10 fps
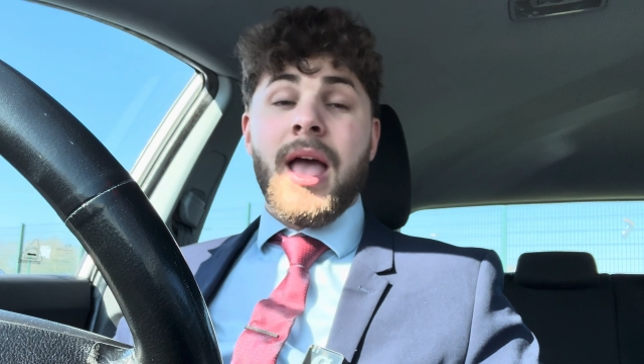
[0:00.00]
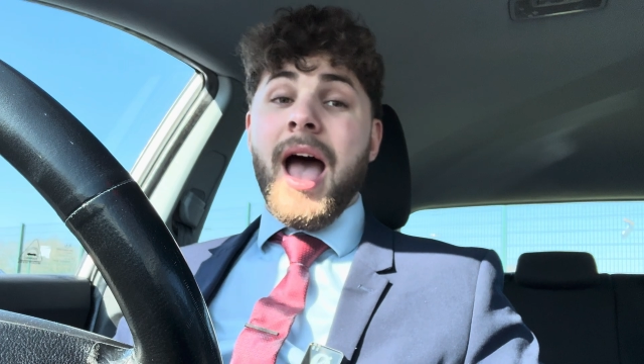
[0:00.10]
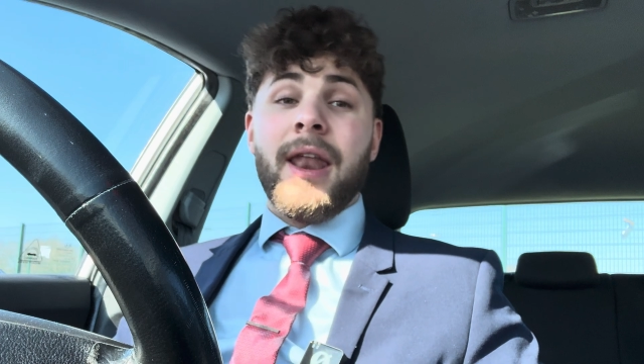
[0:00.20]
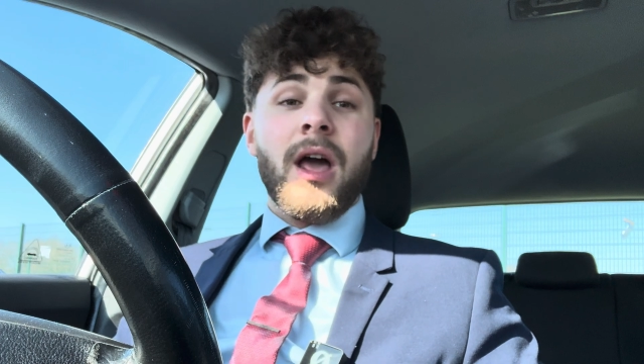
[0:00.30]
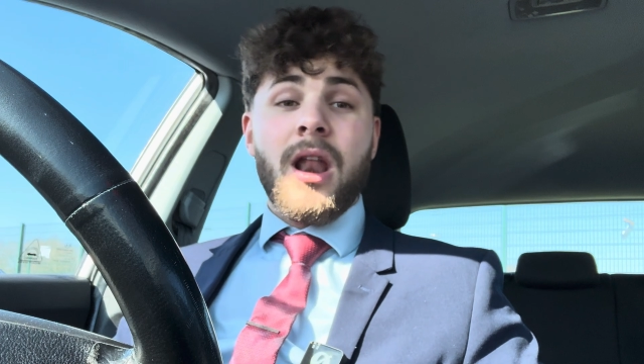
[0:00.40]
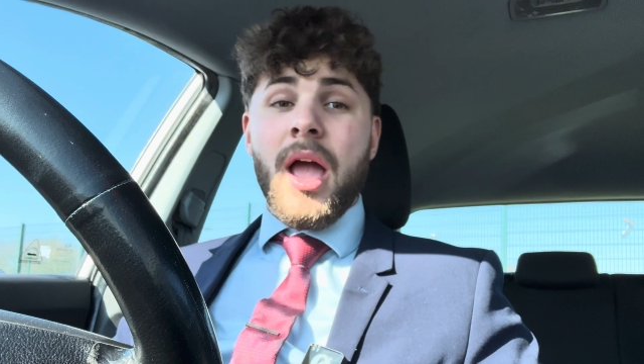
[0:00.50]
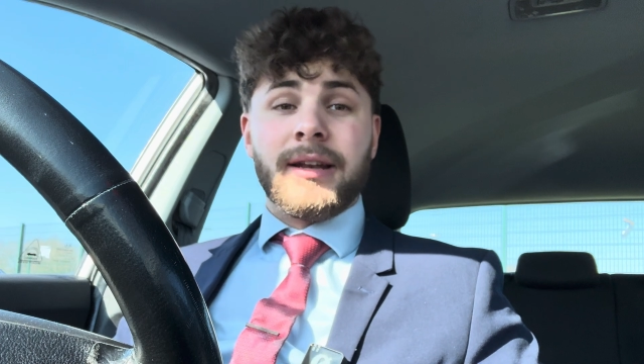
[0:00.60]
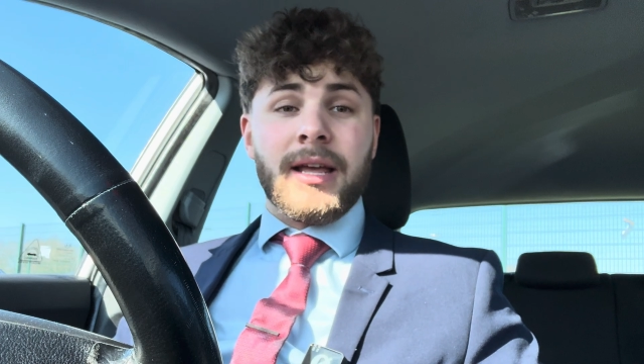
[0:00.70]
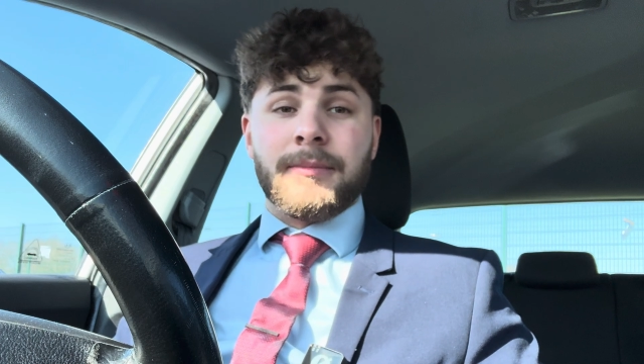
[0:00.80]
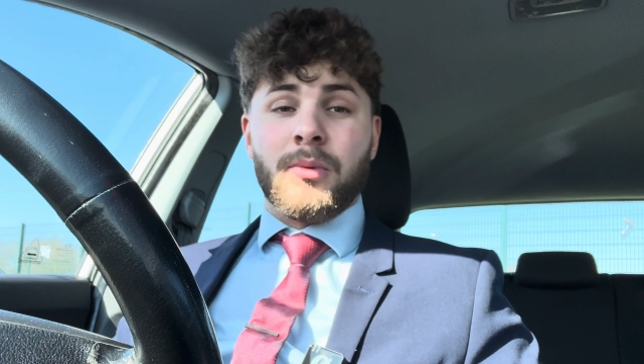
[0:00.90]
And I like
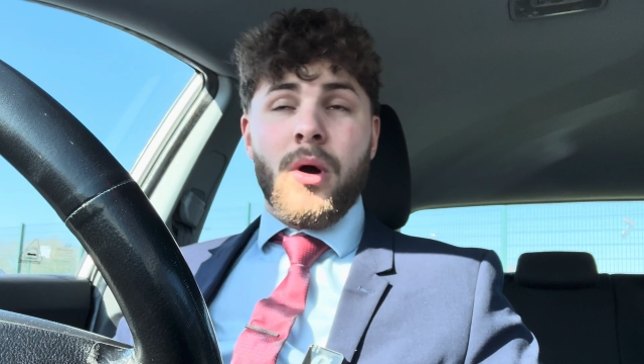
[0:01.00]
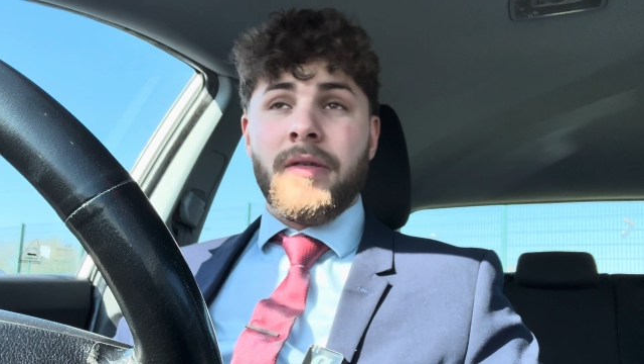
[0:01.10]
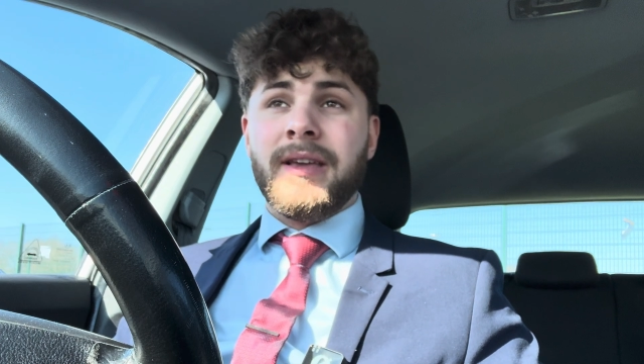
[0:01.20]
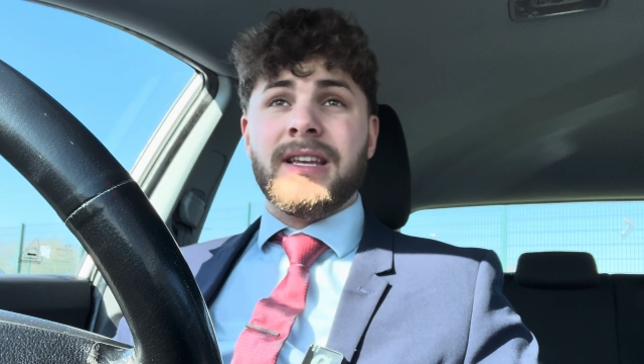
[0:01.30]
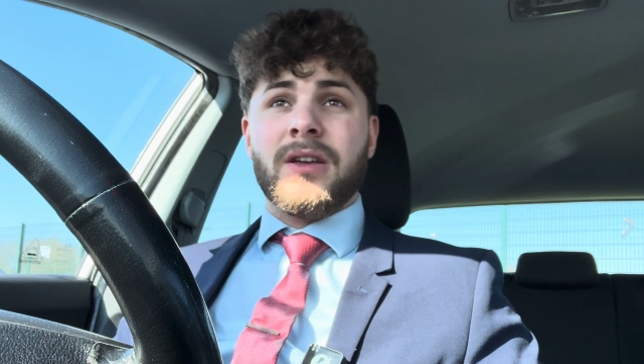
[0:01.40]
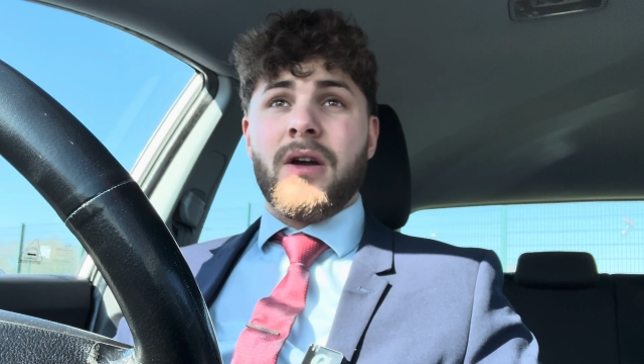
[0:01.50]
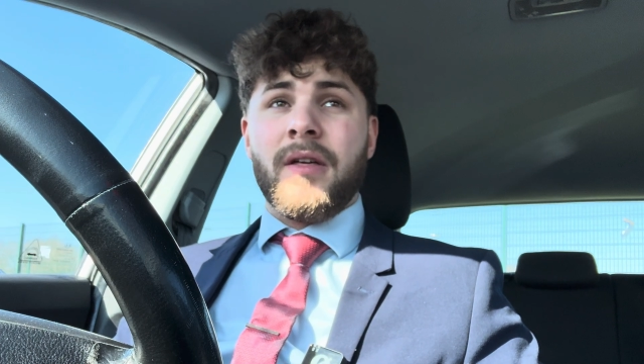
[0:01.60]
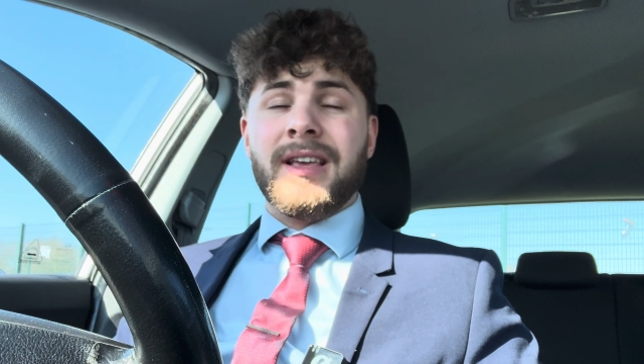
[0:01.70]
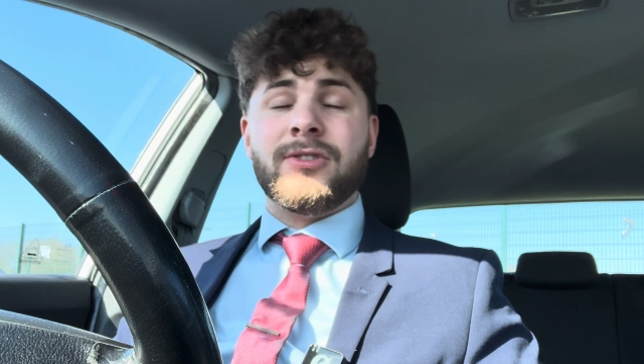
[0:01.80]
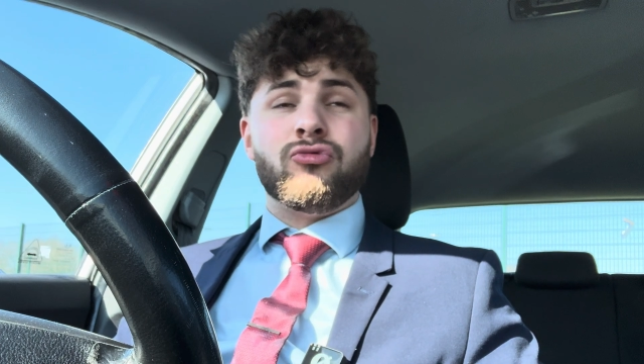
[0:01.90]
Nick Ball. I think
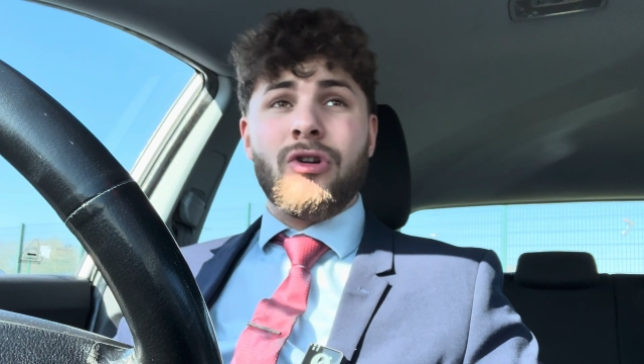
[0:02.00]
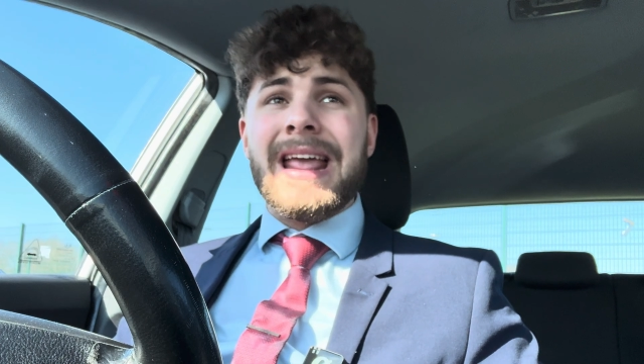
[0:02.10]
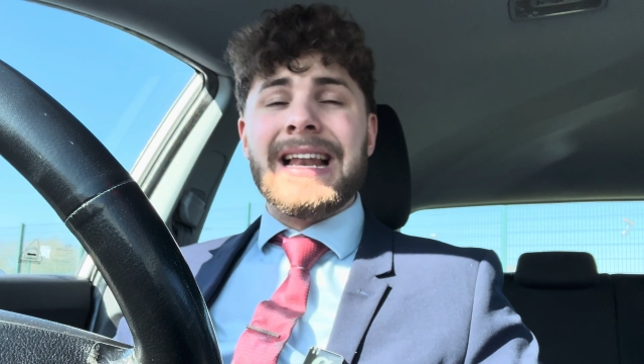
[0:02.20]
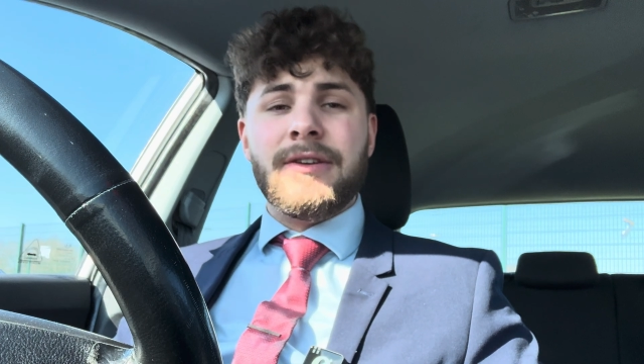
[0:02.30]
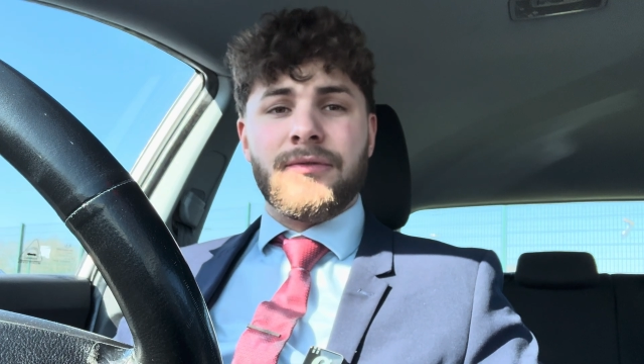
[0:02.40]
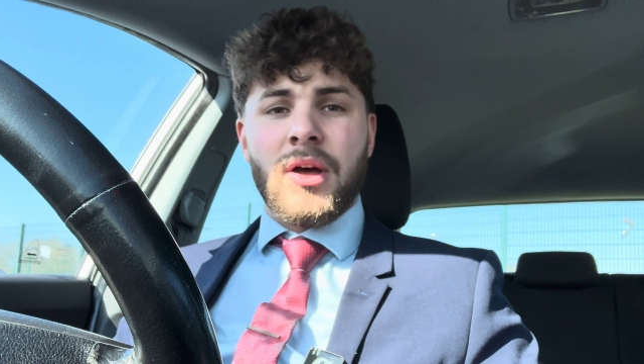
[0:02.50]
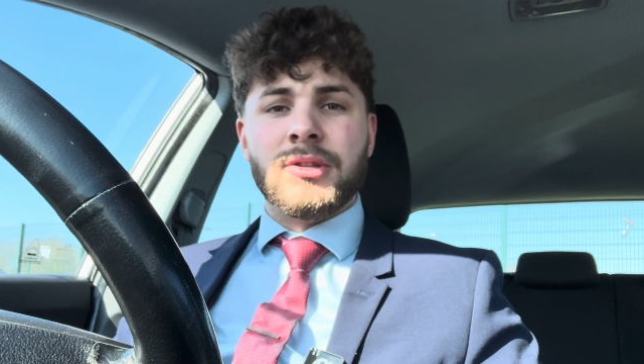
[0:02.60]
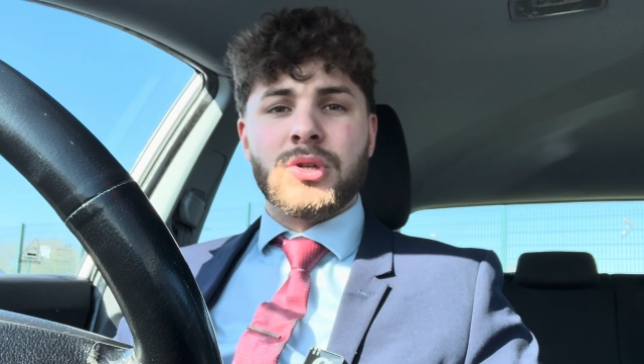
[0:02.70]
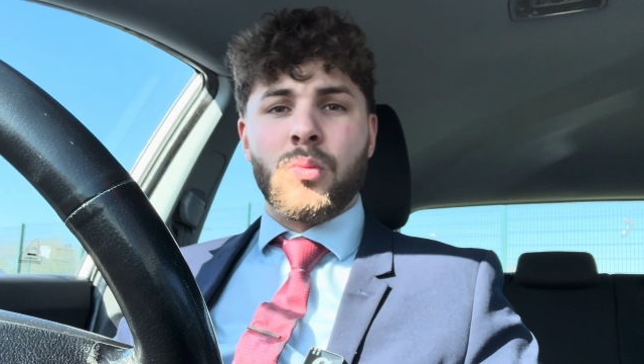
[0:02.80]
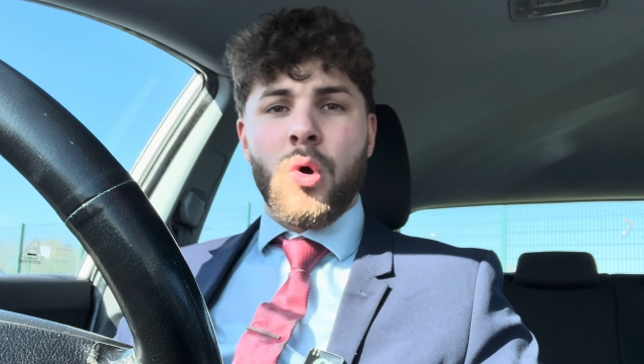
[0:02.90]
he's really fun
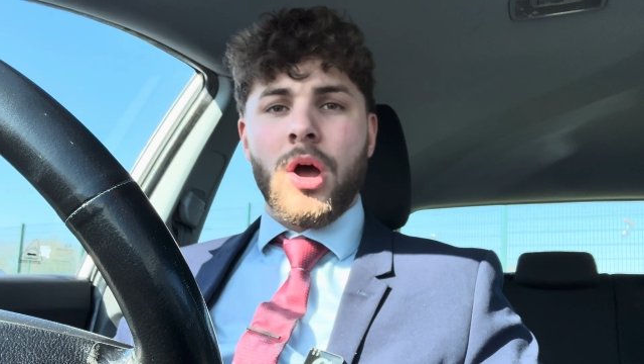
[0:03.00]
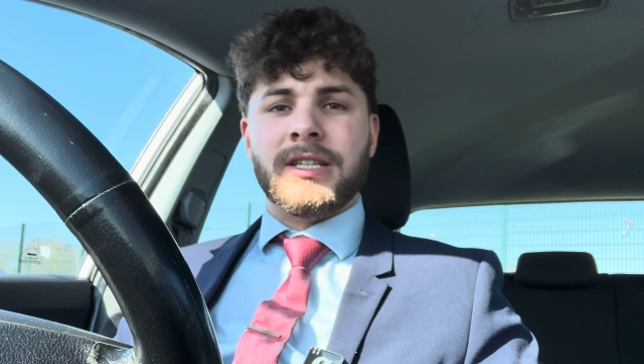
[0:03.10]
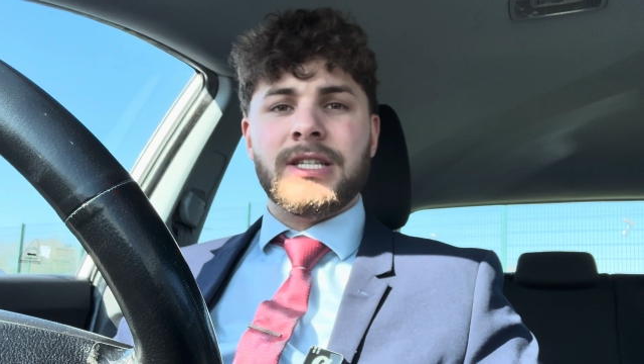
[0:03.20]
to watch.